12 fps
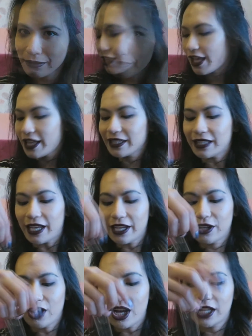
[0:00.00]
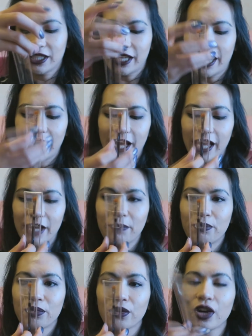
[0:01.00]
Next I got a
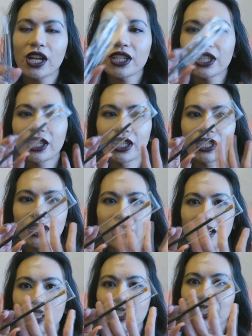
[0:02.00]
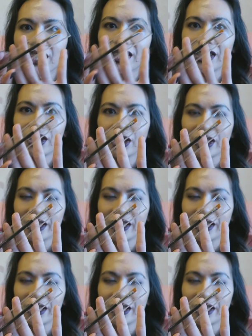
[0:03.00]
brush, just your